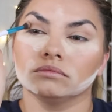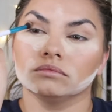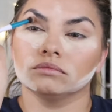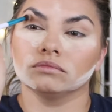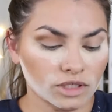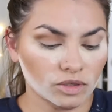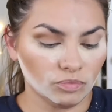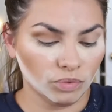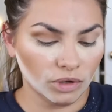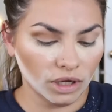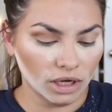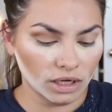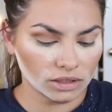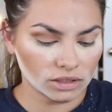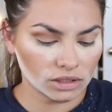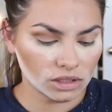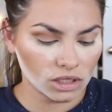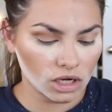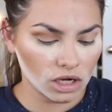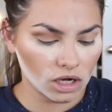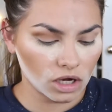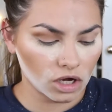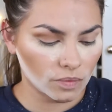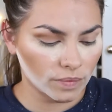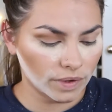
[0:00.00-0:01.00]
Was it bucked?
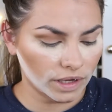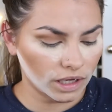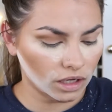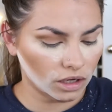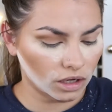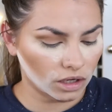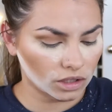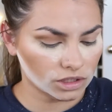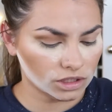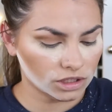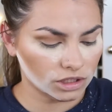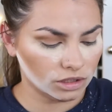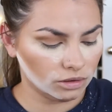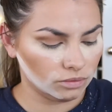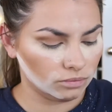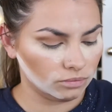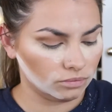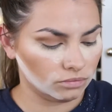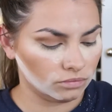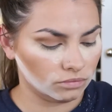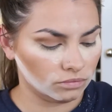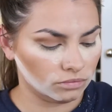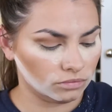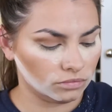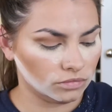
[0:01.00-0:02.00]
Oh my gosh, now I'm...